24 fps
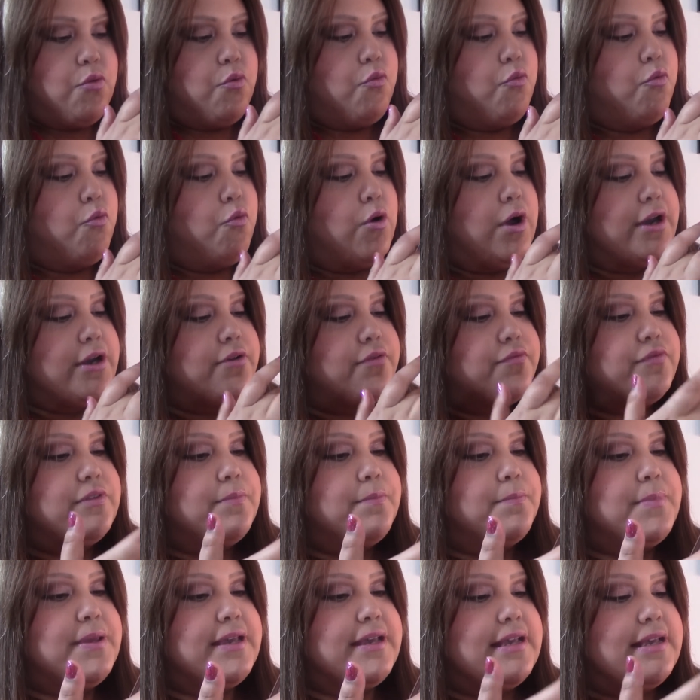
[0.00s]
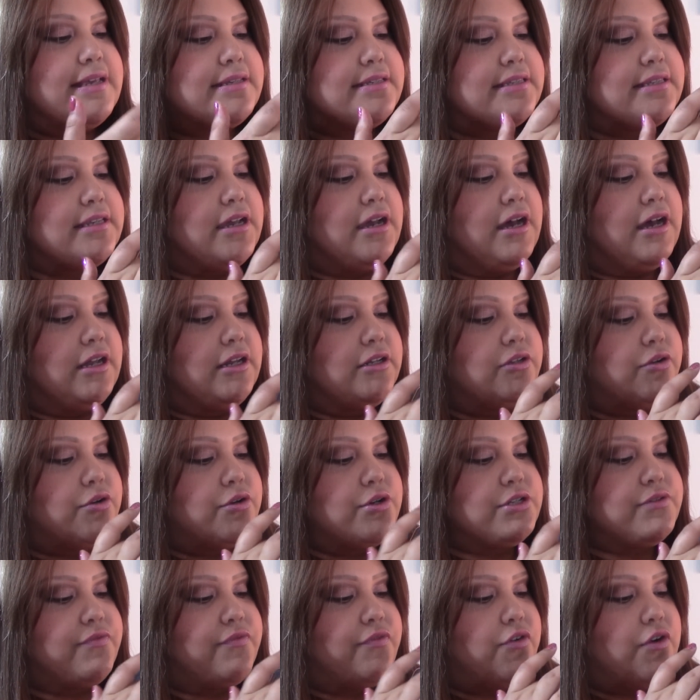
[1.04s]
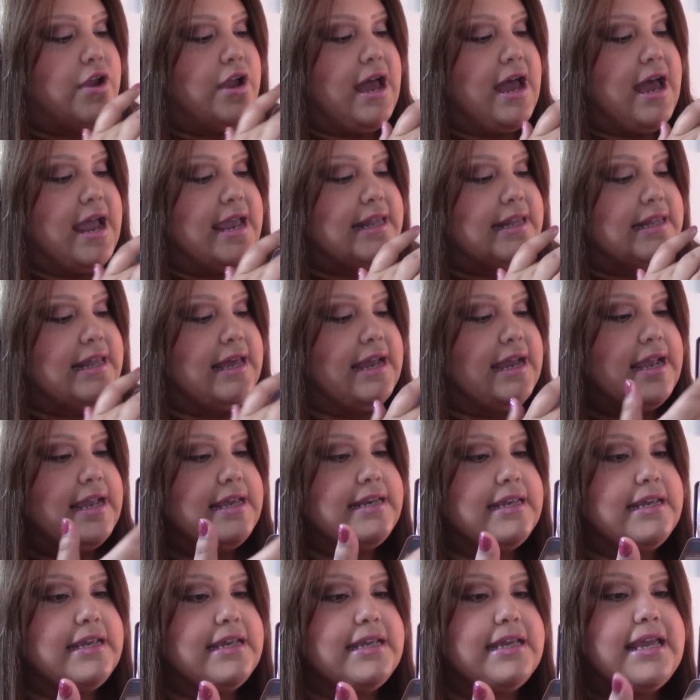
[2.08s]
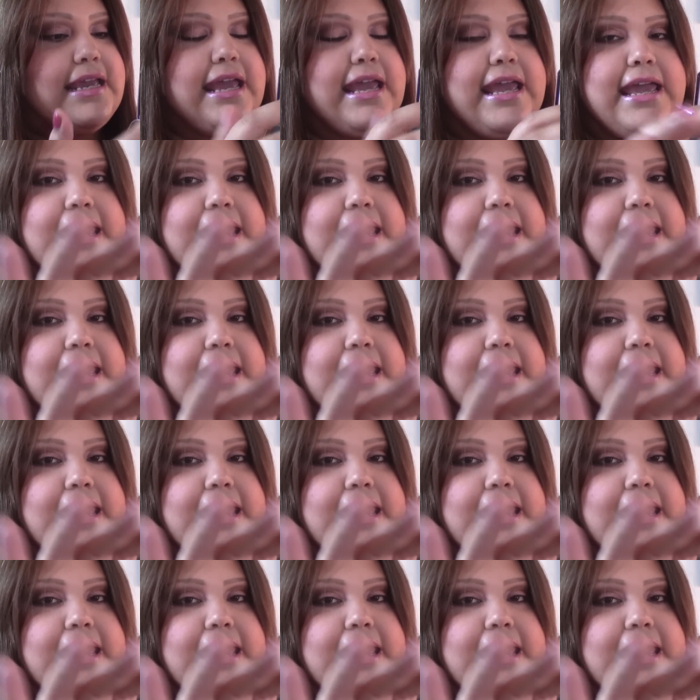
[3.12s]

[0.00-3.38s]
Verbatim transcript: one of the biggest colors for highlighting